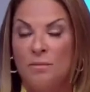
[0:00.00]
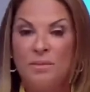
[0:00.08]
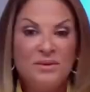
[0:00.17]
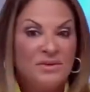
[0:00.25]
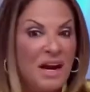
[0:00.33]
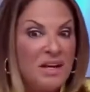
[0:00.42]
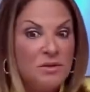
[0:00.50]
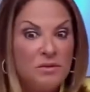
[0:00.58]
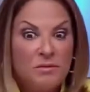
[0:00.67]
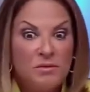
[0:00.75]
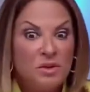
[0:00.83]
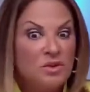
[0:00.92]
besides
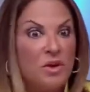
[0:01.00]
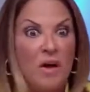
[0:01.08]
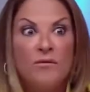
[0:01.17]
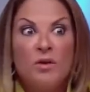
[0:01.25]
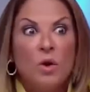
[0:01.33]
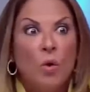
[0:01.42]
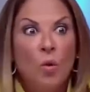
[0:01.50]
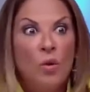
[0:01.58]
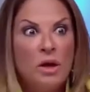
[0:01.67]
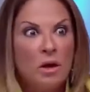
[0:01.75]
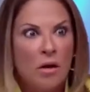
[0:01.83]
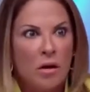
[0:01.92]
discovering who
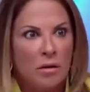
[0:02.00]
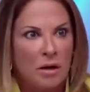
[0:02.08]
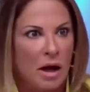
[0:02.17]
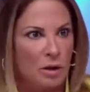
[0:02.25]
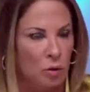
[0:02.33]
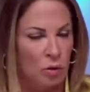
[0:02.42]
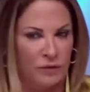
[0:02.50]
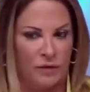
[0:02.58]
we are at all